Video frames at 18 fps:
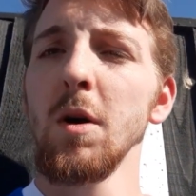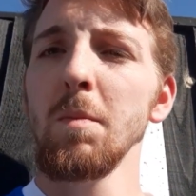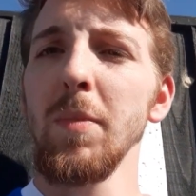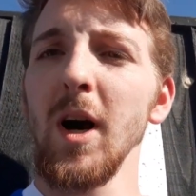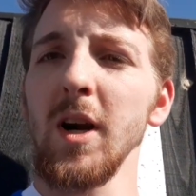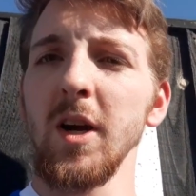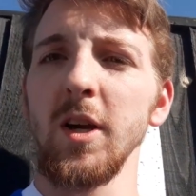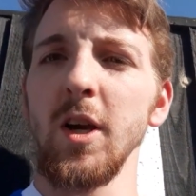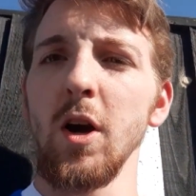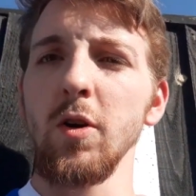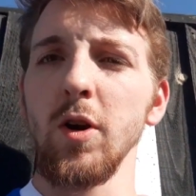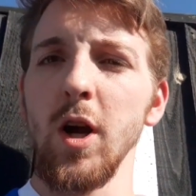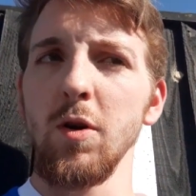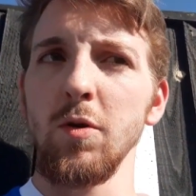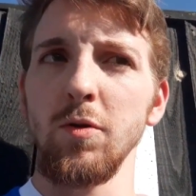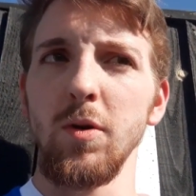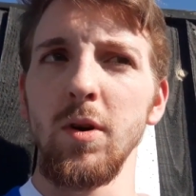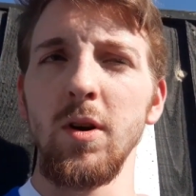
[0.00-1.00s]

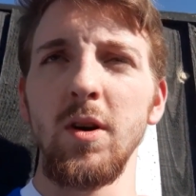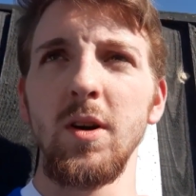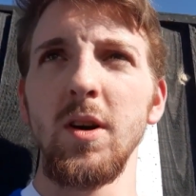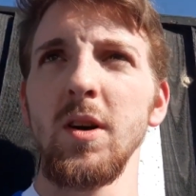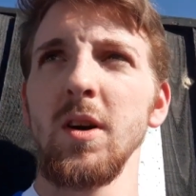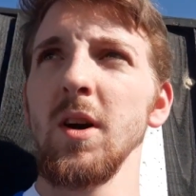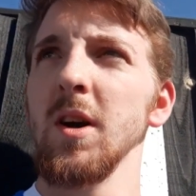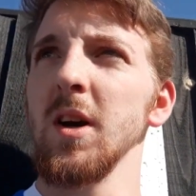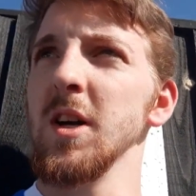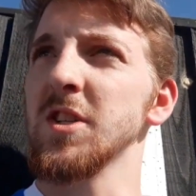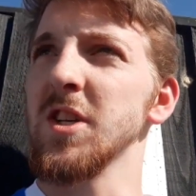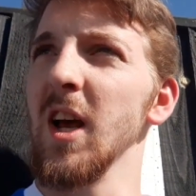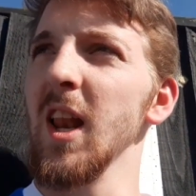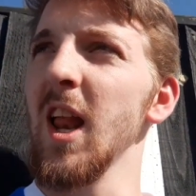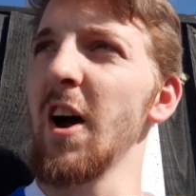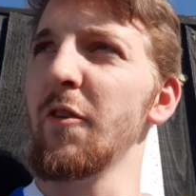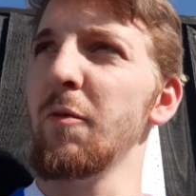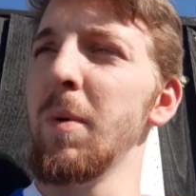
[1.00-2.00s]
Bakayogo is
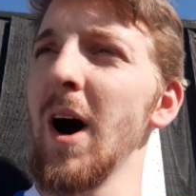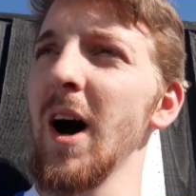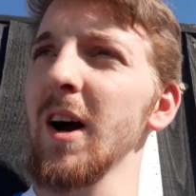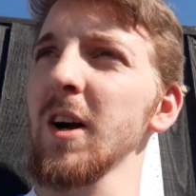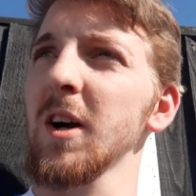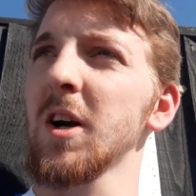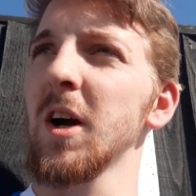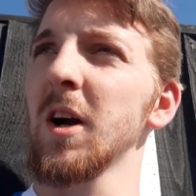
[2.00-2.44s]
at left-back.